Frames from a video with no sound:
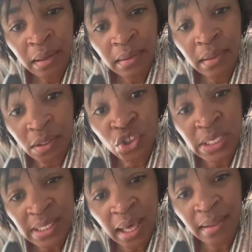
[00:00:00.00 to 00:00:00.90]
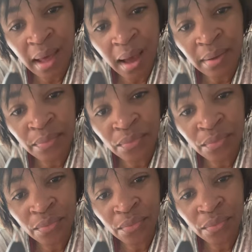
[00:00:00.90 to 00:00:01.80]
Looked just like that.
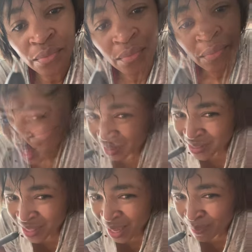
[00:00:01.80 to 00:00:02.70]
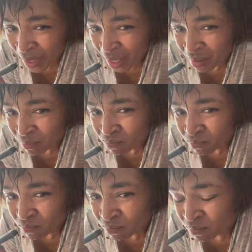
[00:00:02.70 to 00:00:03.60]
It's not the same pin,
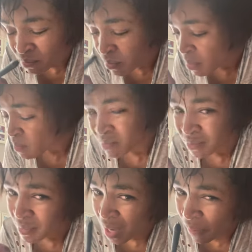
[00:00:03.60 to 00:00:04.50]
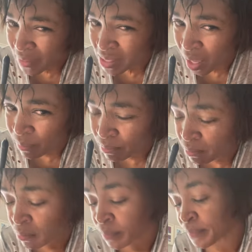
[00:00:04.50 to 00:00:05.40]
not the same,
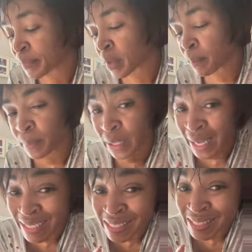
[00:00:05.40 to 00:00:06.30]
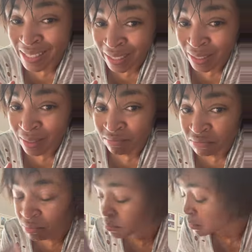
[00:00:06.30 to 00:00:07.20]
but let's see
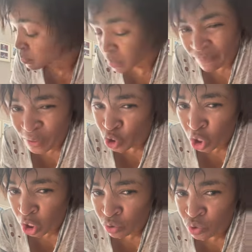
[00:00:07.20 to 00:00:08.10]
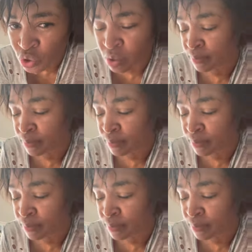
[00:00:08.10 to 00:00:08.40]
if it's close.